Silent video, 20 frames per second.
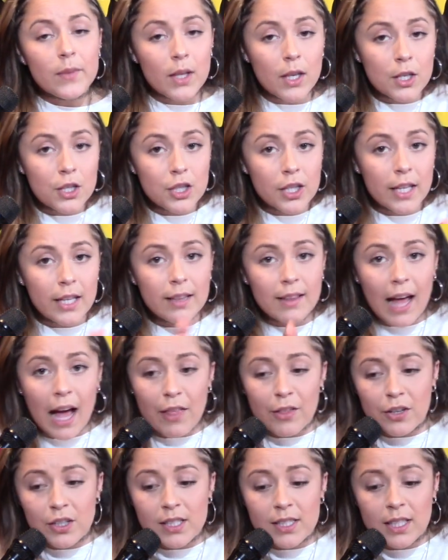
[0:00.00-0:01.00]
She like
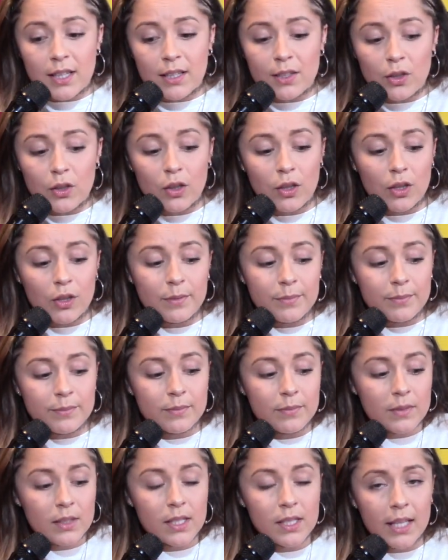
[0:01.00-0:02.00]
lathers the little
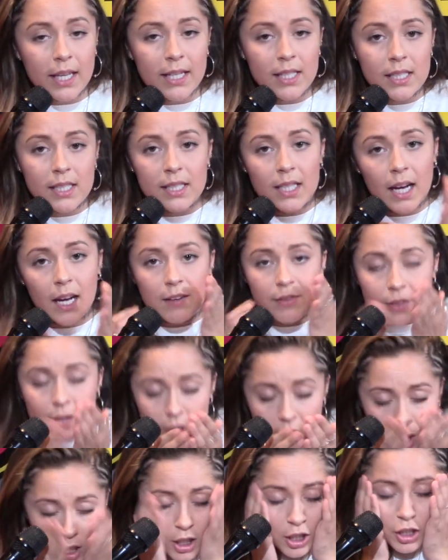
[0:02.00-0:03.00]
skin stuff.
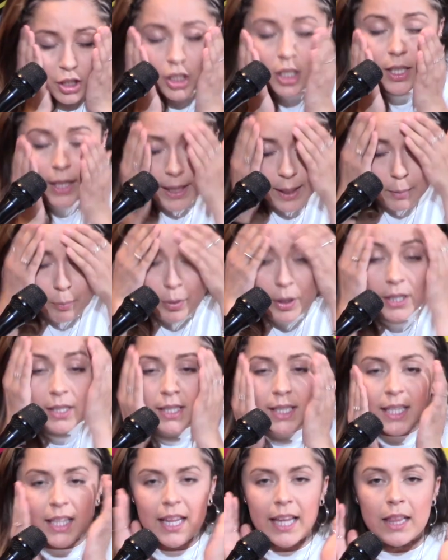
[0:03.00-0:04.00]
She like puts
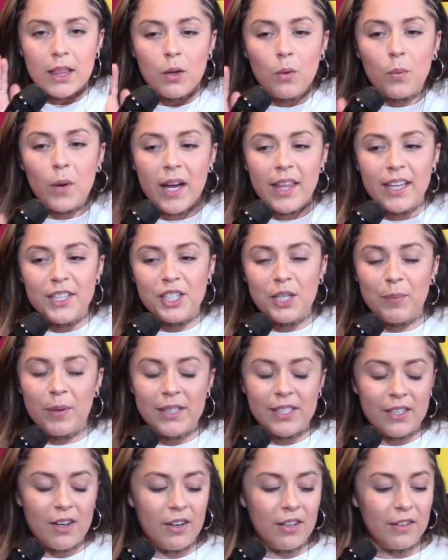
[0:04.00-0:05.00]
it, like the way that she
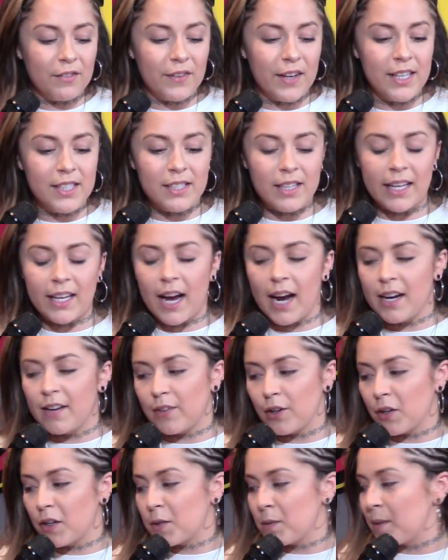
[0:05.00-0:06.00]
puts it on her face, like kind of
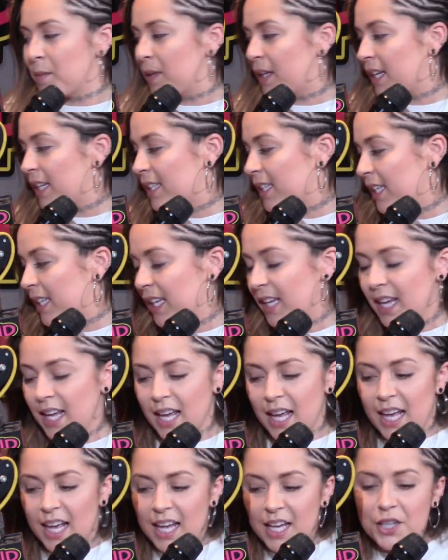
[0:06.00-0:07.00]
irks me because
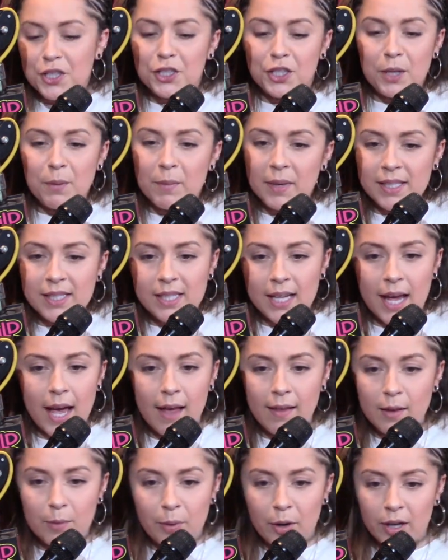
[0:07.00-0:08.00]
she missed
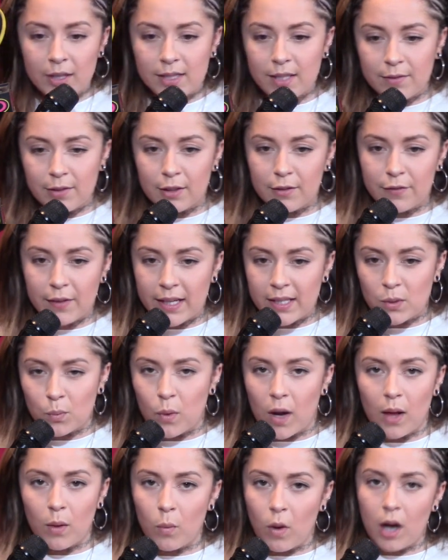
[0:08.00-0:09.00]
hella parts of her face
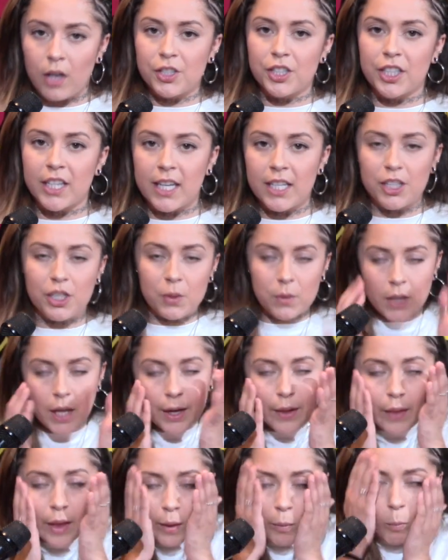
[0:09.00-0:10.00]
while washing it. She was
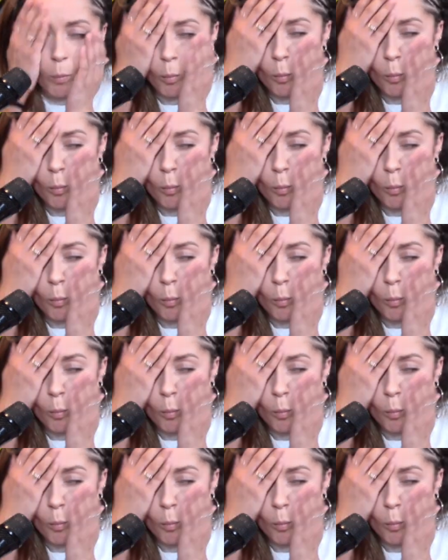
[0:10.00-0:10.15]
kind of like,